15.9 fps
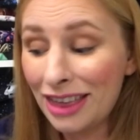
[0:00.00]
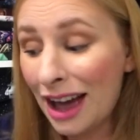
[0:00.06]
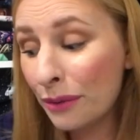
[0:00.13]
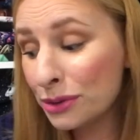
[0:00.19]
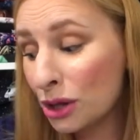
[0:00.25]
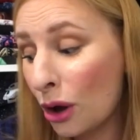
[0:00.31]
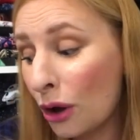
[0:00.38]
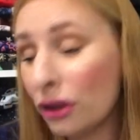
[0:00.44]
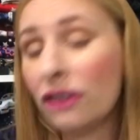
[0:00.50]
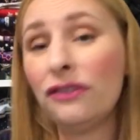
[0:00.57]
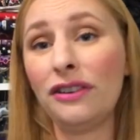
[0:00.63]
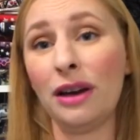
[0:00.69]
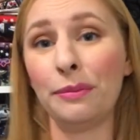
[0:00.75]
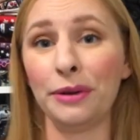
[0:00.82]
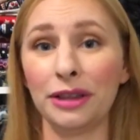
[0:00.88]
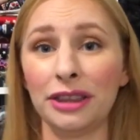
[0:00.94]
That was all the
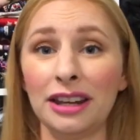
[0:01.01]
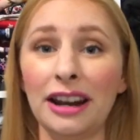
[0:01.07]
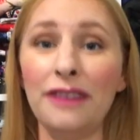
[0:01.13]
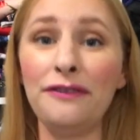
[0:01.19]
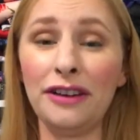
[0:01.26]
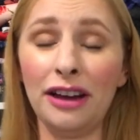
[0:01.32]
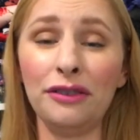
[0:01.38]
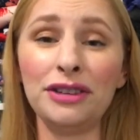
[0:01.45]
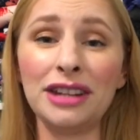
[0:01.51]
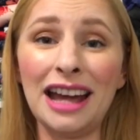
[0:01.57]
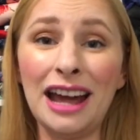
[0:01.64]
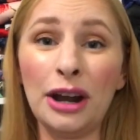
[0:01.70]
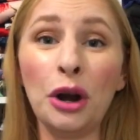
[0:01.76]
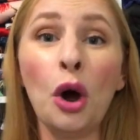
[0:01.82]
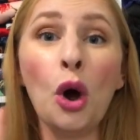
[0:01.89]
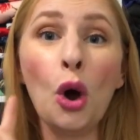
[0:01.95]
fabric that I found
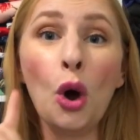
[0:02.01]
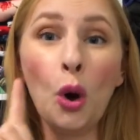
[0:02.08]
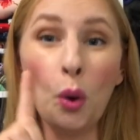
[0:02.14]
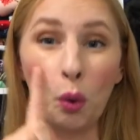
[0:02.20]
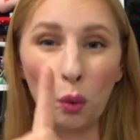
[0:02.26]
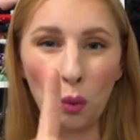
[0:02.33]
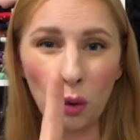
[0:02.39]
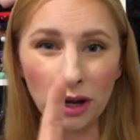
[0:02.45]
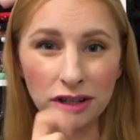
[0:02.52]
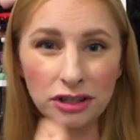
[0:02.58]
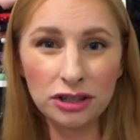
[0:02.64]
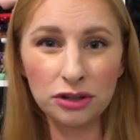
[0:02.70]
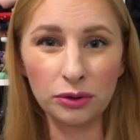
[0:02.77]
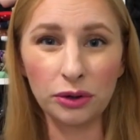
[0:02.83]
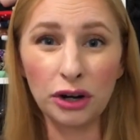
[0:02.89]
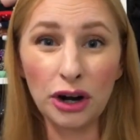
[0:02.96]
at one
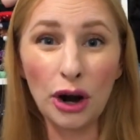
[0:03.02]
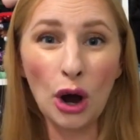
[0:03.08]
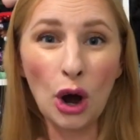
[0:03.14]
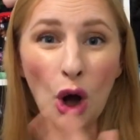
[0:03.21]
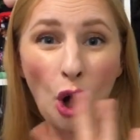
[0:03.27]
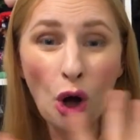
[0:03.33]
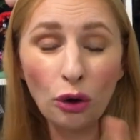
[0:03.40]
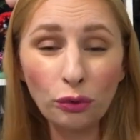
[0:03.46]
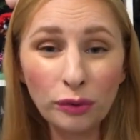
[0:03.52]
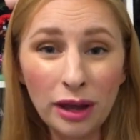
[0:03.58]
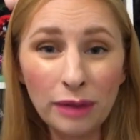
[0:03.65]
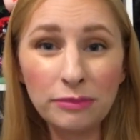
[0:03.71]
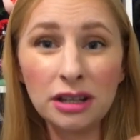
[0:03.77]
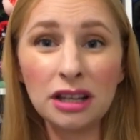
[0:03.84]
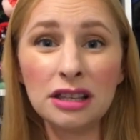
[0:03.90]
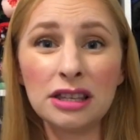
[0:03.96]
store, all
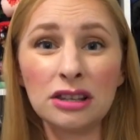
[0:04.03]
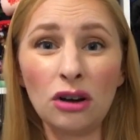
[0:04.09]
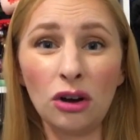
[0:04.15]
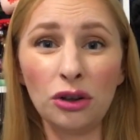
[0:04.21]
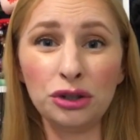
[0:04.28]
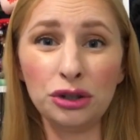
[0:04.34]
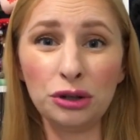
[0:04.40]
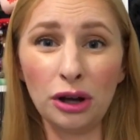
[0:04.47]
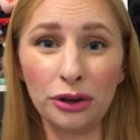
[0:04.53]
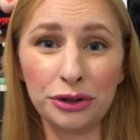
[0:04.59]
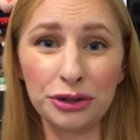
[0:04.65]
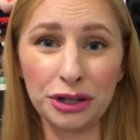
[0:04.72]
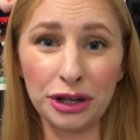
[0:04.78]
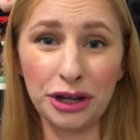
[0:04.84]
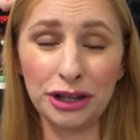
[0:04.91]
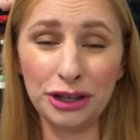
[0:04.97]
remnants, all
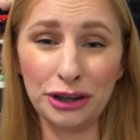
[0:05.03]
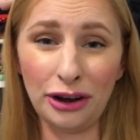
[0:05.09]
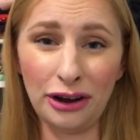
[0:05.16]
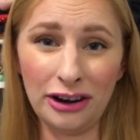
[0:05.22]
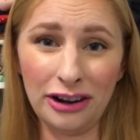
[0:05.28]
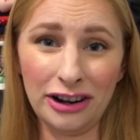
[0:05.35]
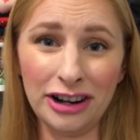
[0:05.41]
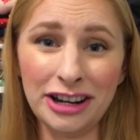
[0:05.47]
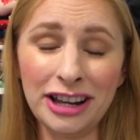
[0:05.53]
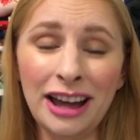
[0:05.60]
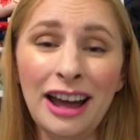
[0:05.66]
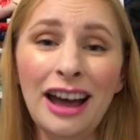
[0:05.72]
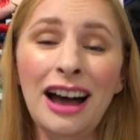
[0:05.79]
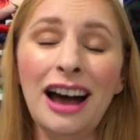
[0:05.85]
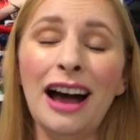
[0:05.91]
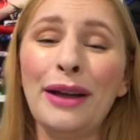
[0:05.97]
$2 a yard.
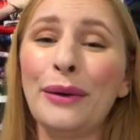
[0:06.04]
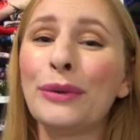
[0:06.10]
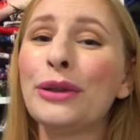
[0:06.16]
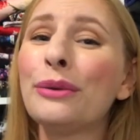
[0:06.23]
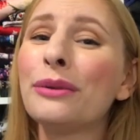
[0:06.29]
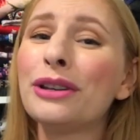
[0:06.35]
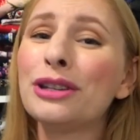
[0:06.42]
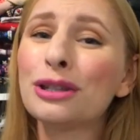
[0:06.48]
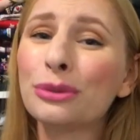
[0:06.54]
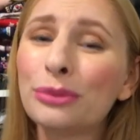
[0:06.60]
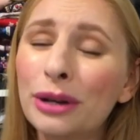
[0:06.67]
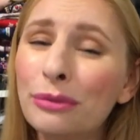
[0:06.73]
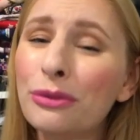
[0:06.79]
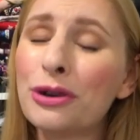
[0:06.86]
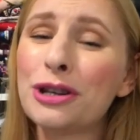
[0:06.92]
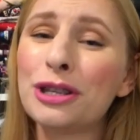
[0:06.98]
I only went to
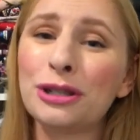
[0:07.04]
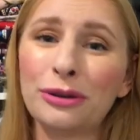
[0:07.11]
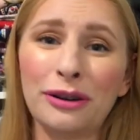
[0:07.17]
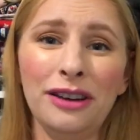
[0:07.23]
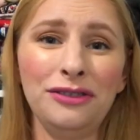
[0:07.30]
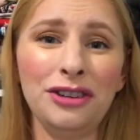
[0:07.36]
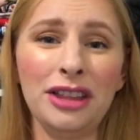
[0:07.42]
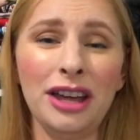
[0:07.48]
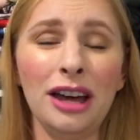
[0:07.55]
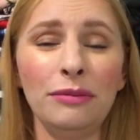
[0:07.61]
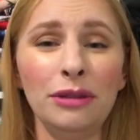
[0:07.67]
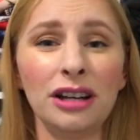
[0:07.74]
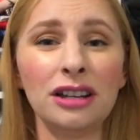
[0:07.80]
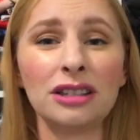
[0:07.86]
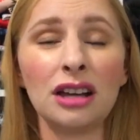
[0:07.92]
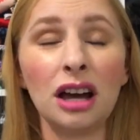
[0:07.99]
one more store after that
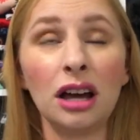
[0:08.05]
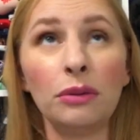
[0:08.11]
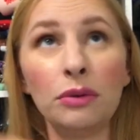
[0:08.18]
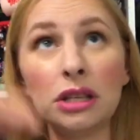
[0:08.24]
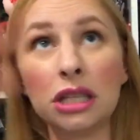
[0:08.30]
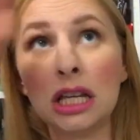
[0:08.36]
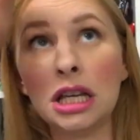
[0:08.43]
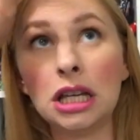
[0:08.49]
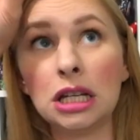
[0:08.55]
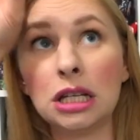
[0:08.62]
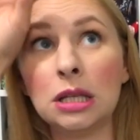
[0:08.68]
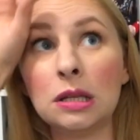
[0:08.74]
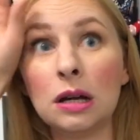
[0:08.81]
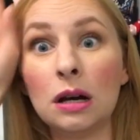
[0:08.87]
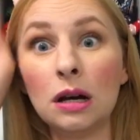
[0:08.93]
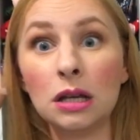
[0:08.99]
because I was
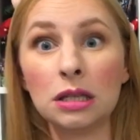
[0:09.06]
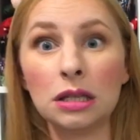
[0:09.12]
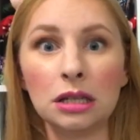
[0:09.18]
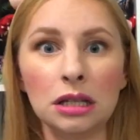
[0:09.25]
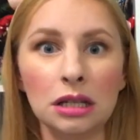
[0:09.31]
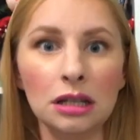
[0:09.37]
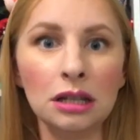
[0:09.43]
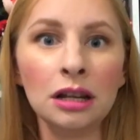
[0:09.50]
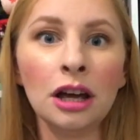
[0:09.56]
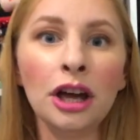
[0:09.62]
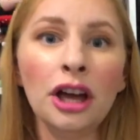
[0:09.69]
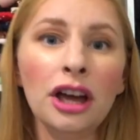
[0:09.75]
exhausted.